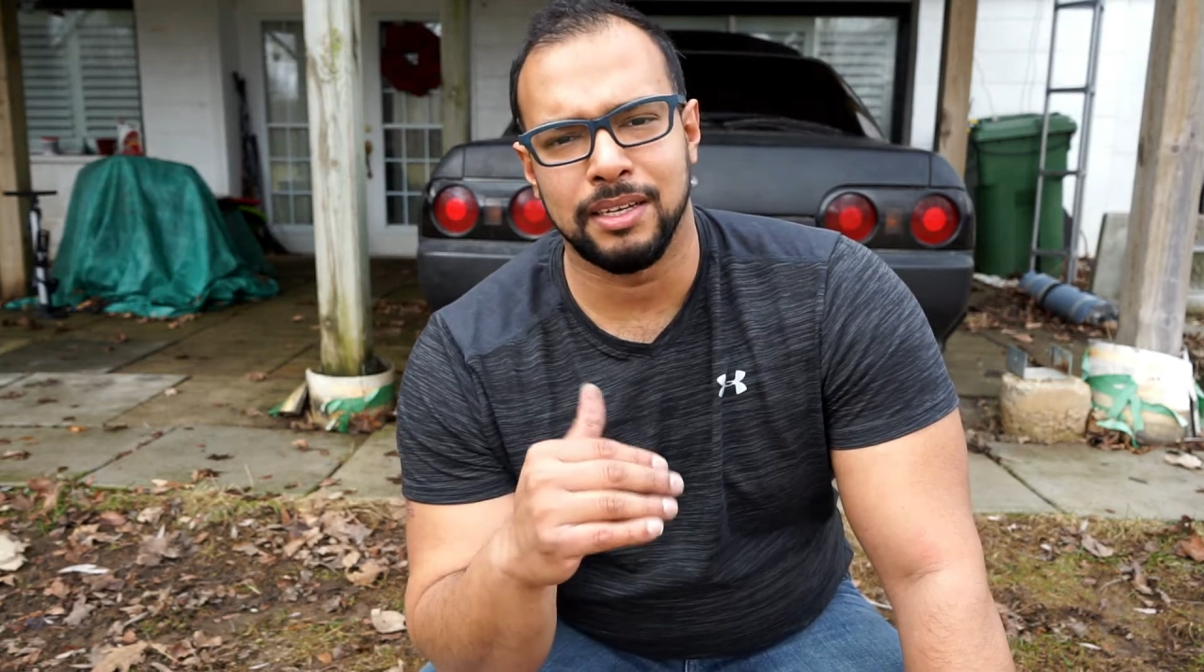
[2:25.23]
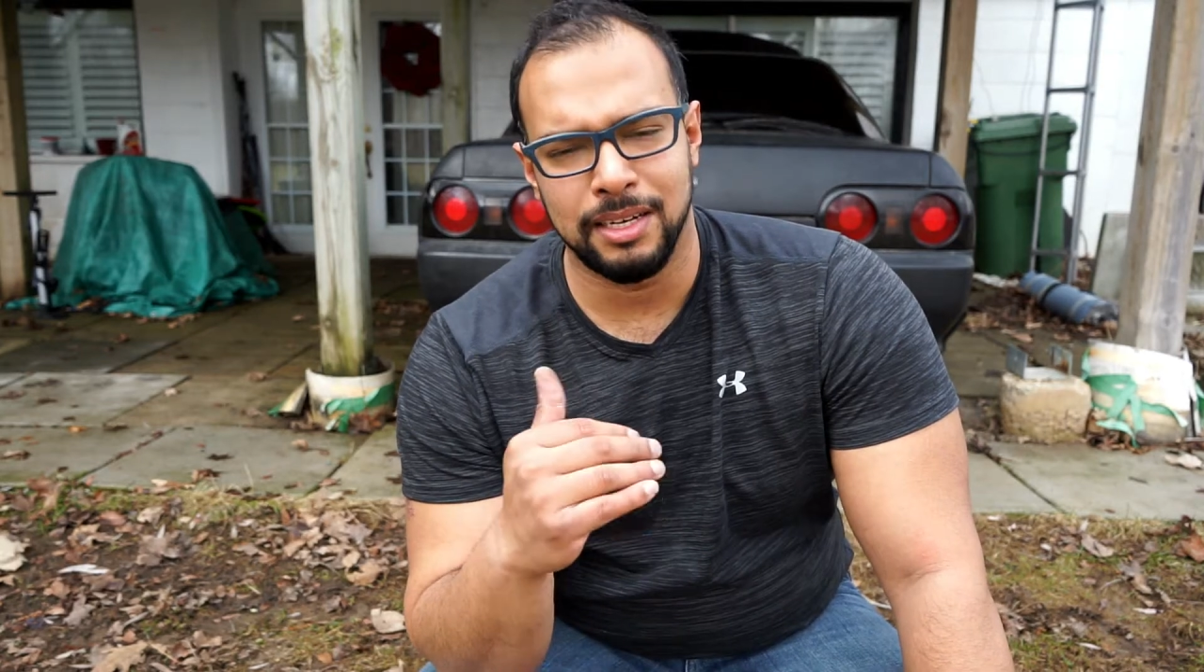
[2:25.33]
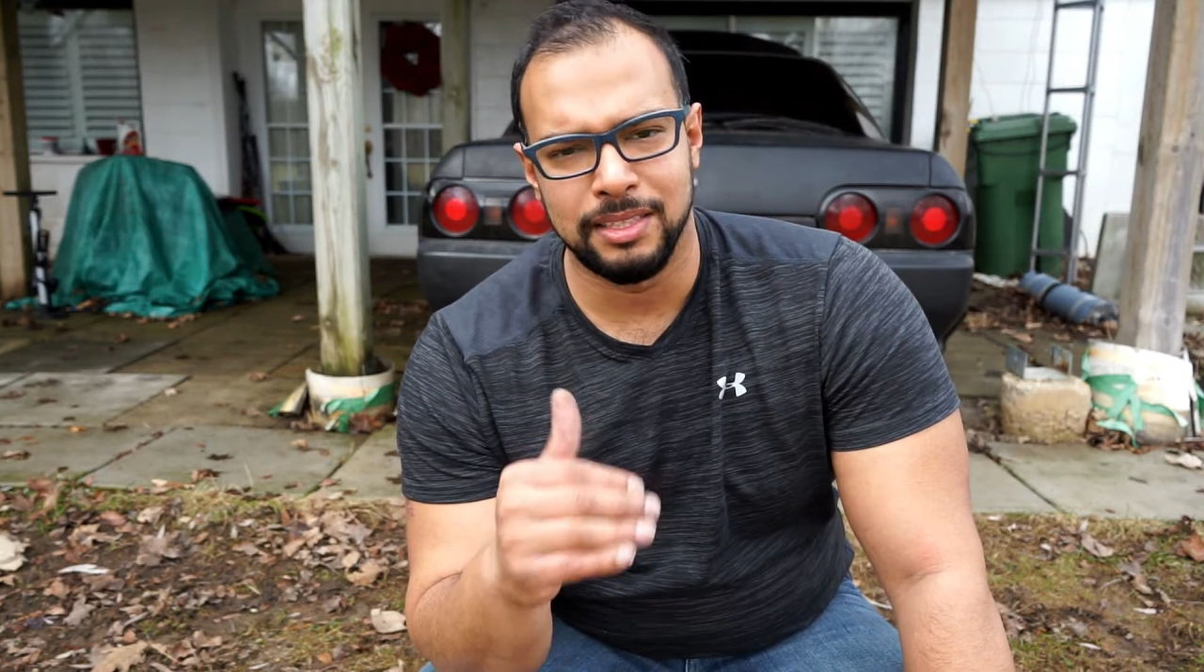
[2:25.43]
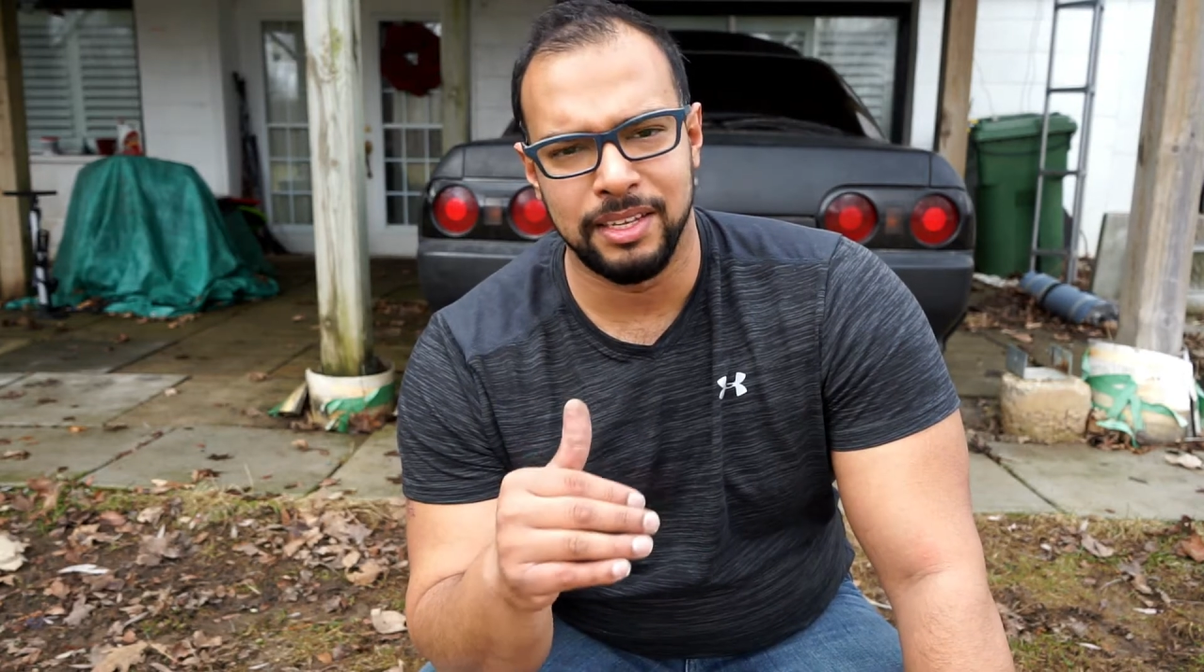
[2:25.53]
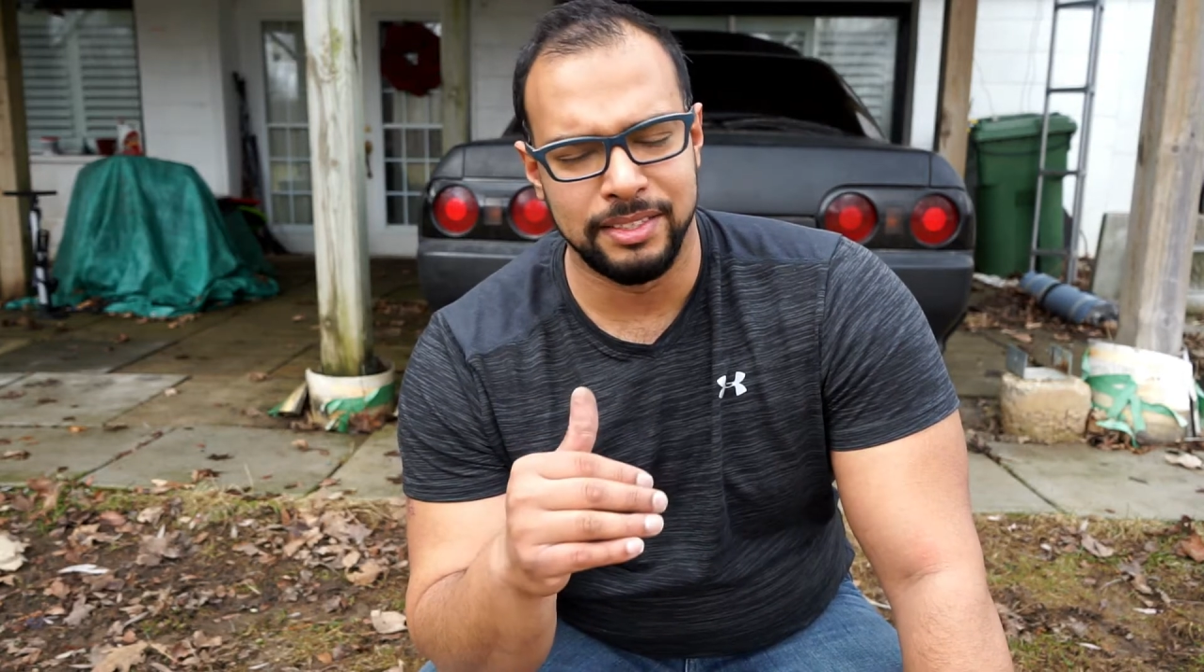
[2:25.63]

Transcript: clean the